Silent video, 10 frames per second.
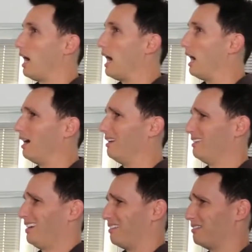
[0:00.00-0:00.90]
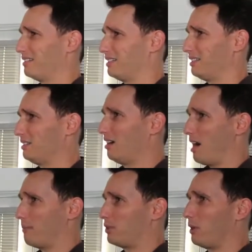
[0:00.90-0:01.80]
by uh, resigning no. or quitting? No,
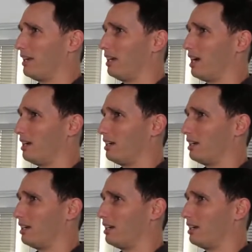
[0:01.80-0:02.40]
so let's quitting. not let's